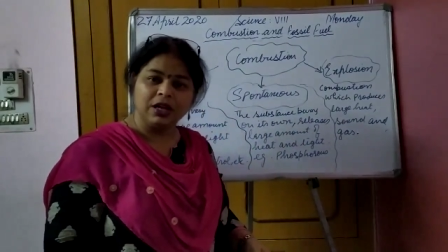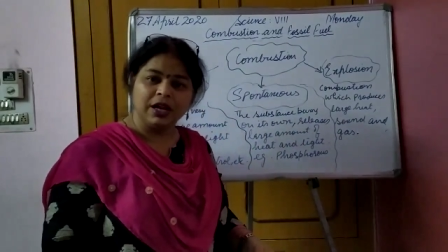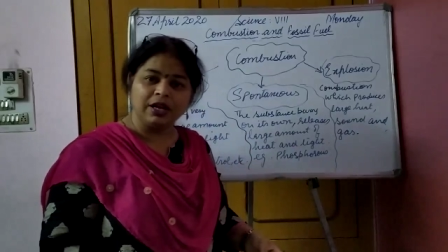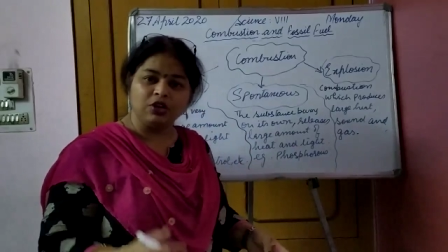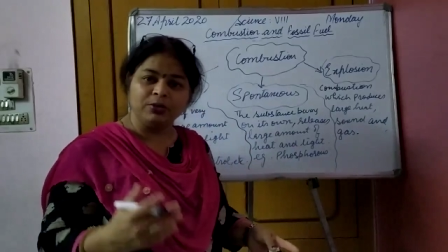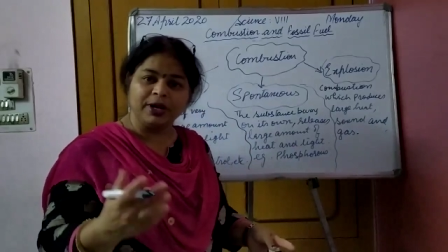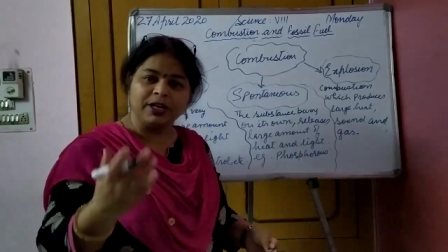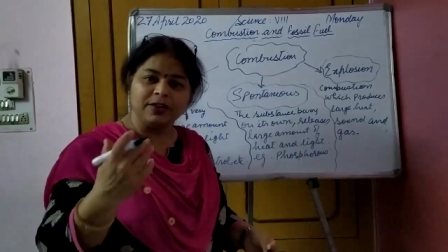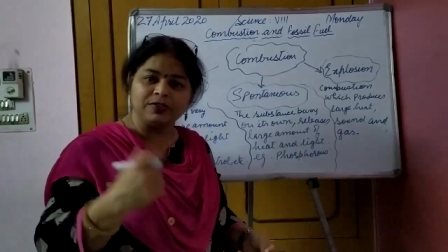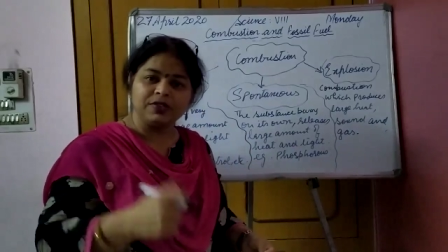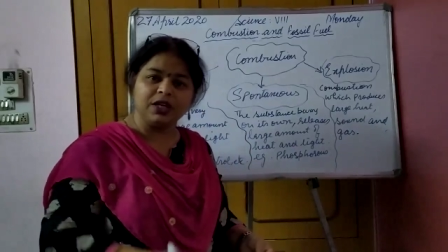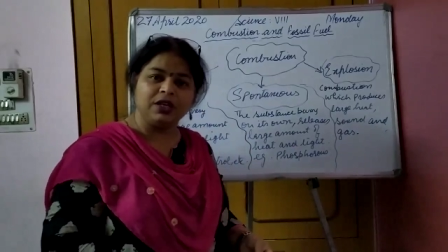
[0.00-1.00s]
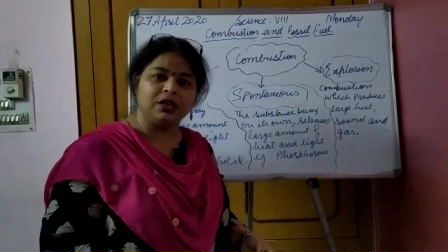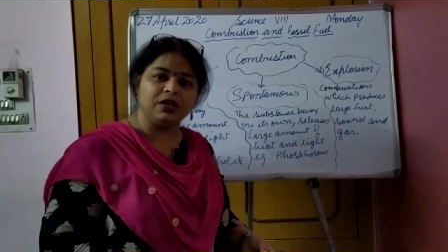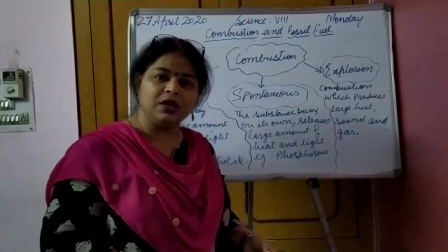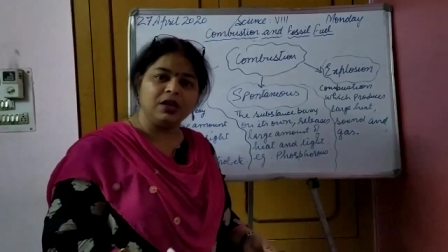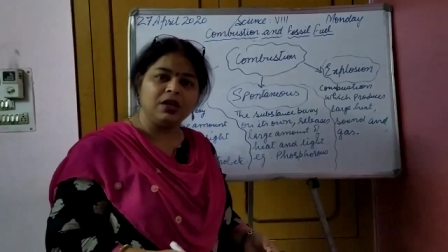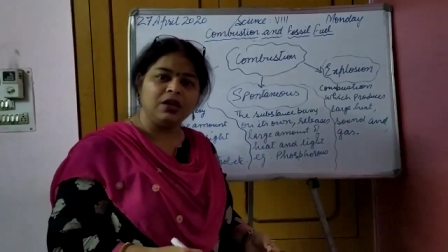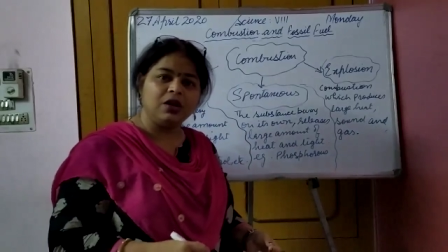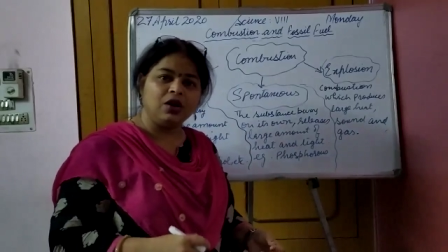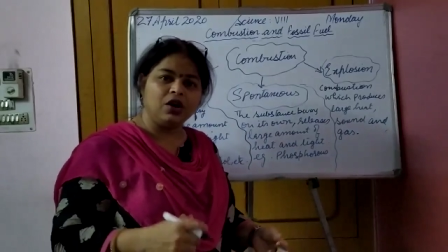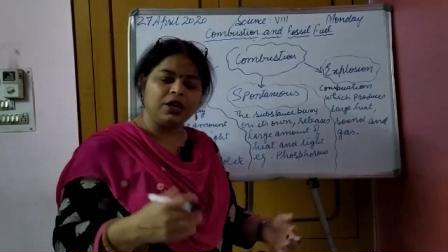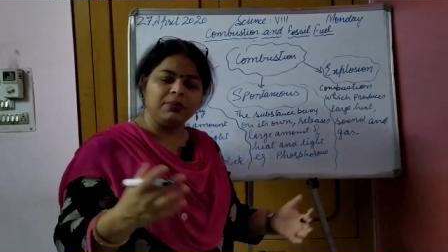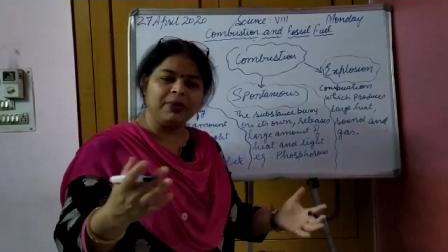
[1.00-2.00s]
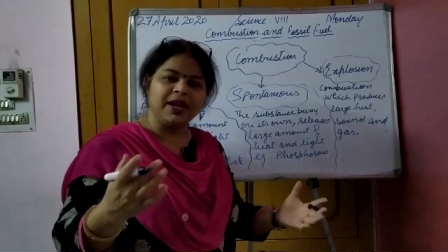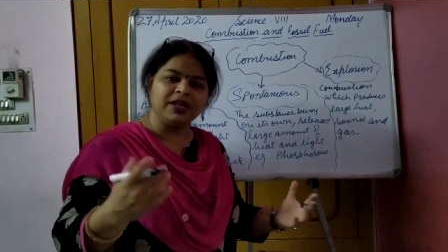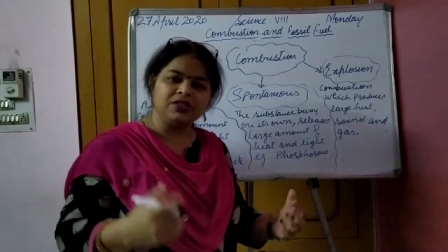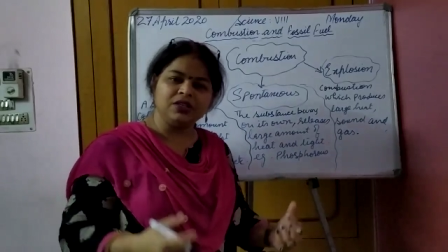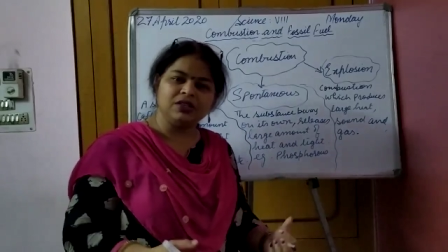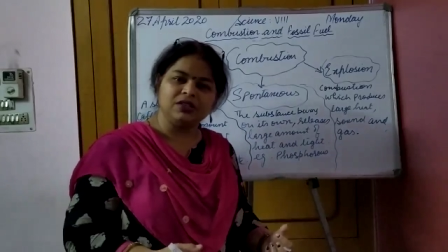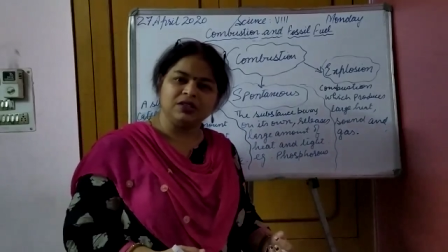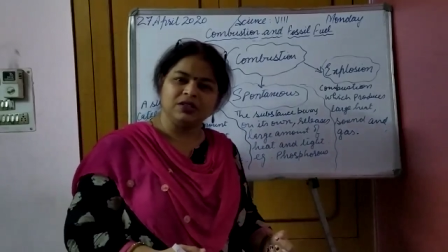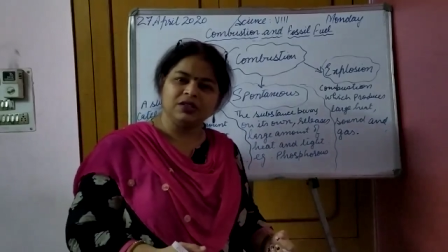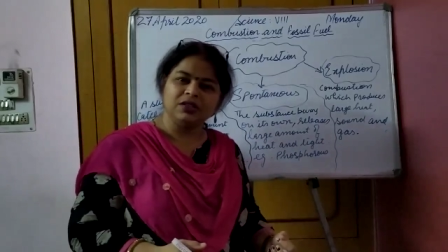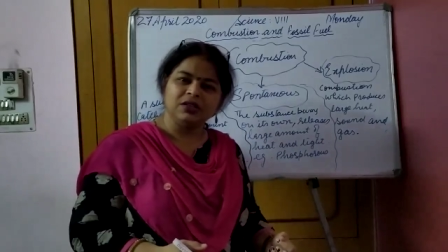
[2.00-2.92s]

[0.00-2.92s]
and you might have seen, or in marriages.